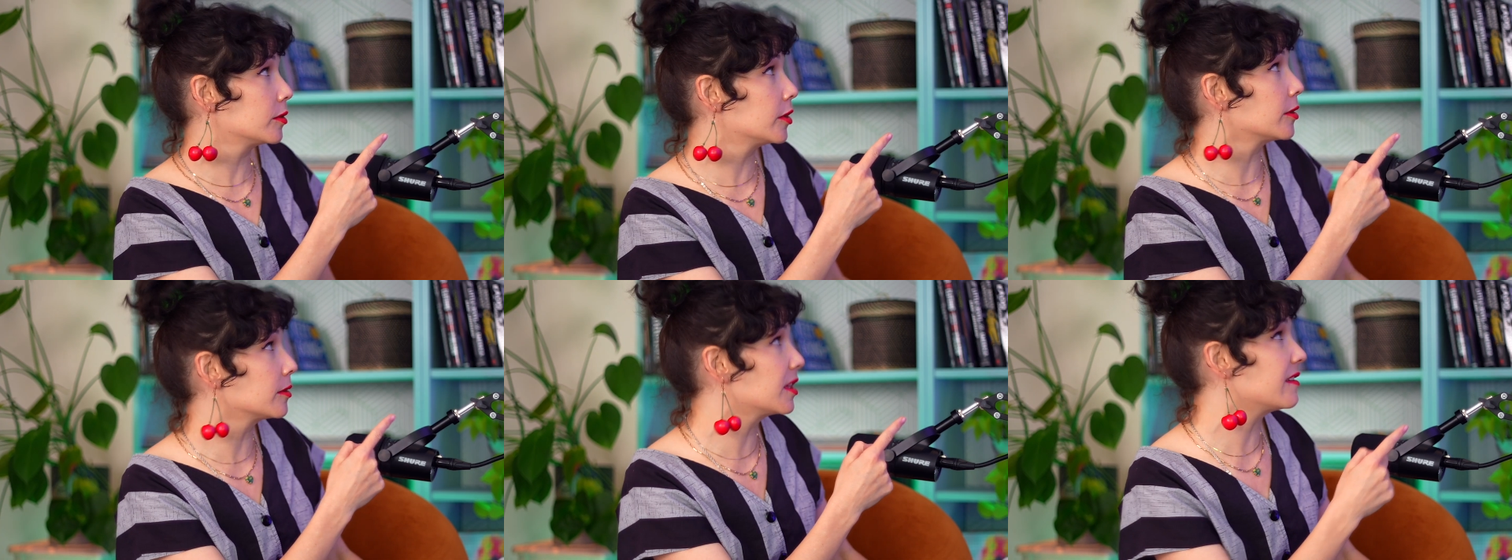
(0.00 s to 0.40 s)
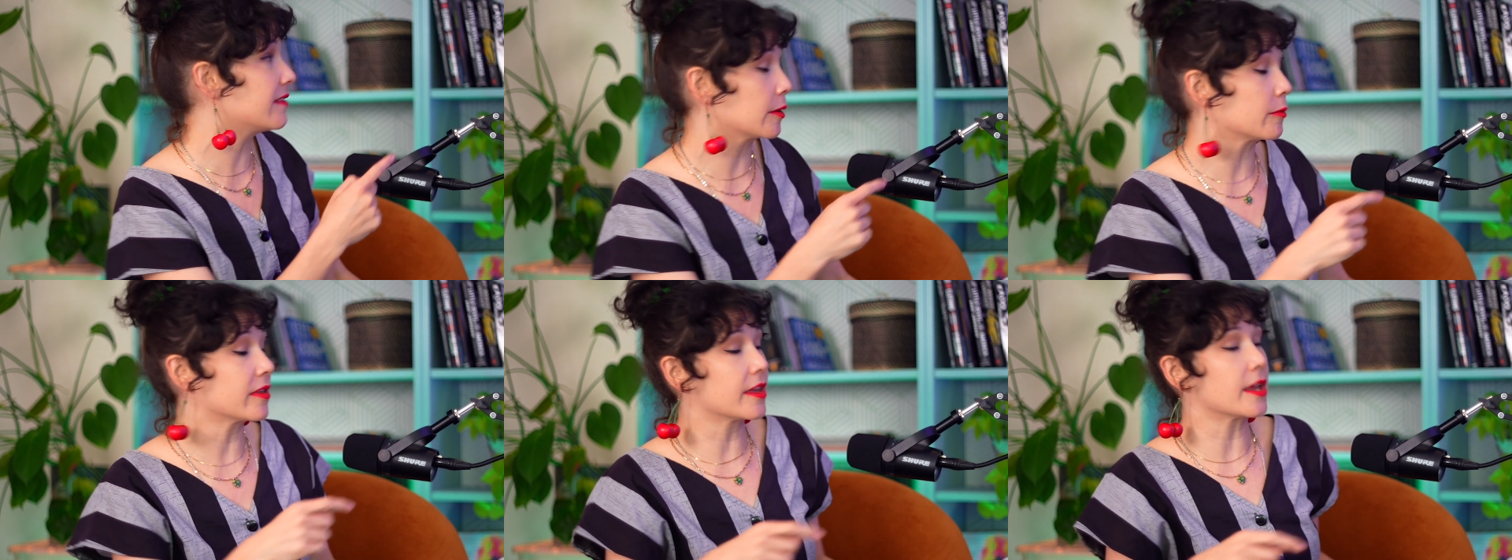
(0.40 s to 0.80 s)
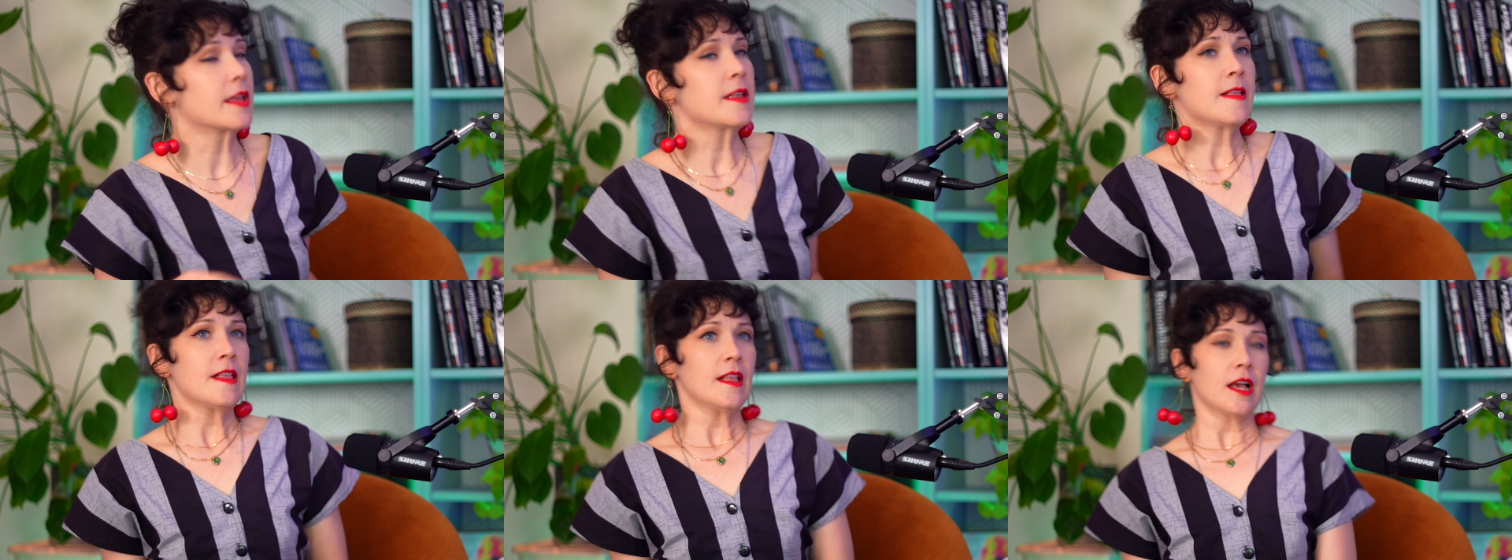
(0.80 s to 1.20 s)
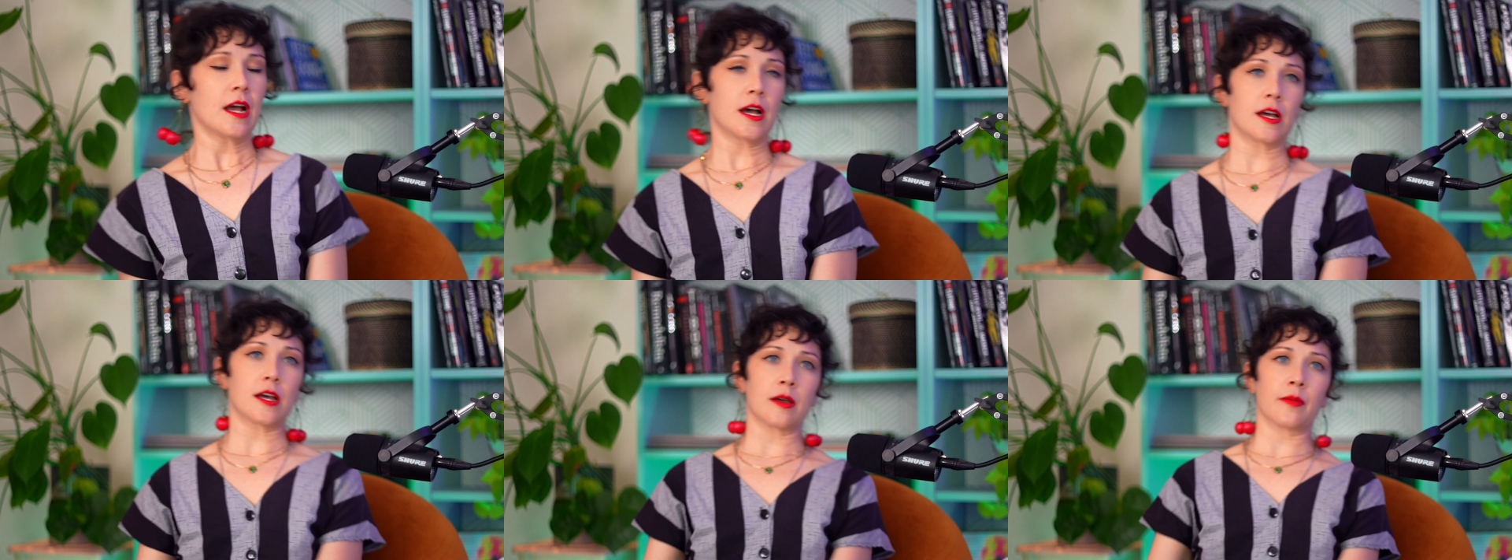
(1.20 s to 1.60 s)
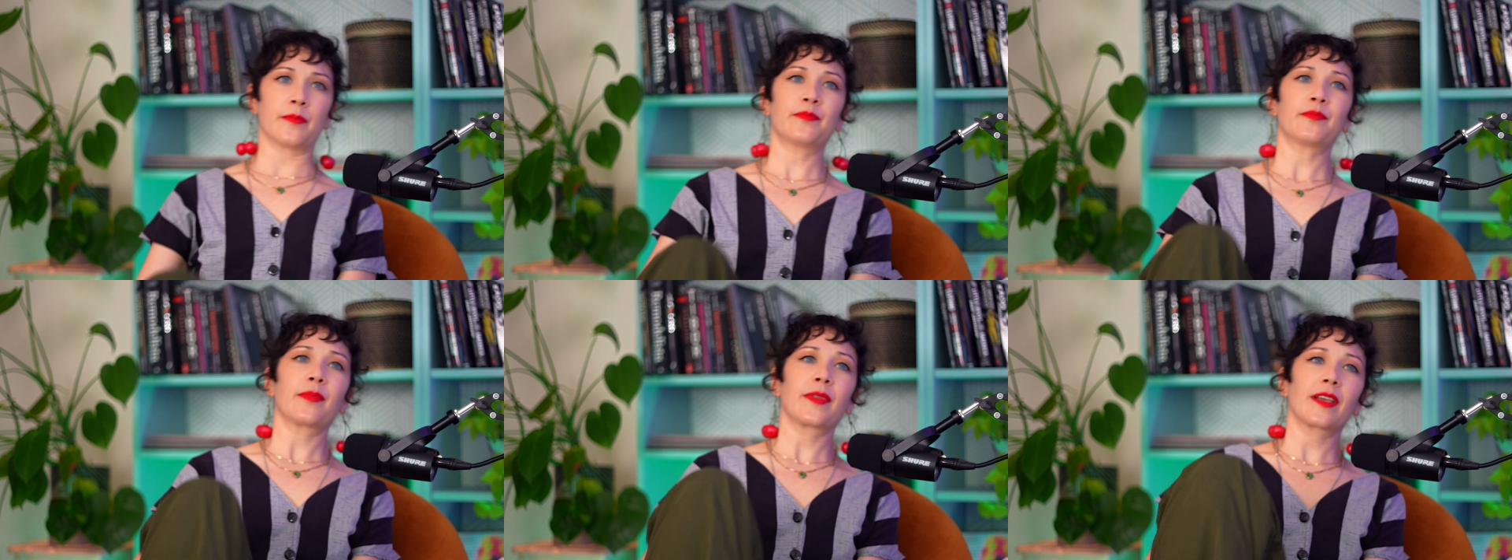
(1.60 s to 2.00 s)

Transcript: you're leaving with it. Um,